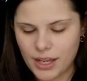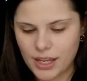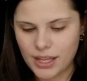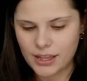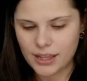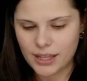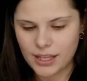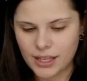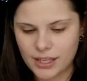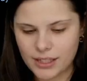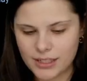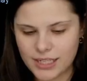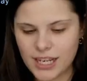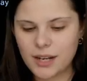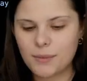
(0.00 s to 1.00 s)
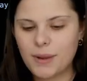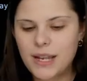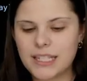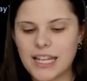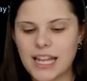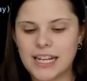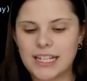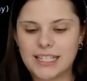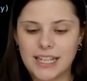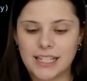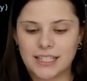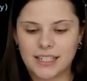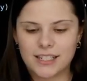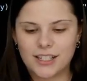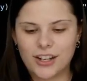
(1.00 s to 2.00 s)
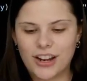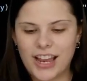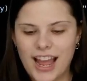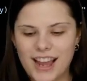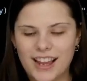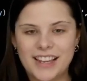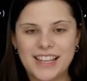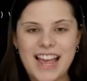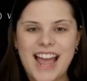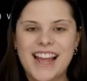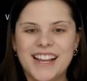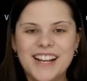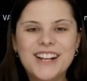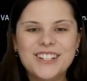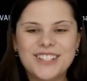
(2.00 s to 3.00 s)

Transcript: in the database, and it doesn't. Okay, yay.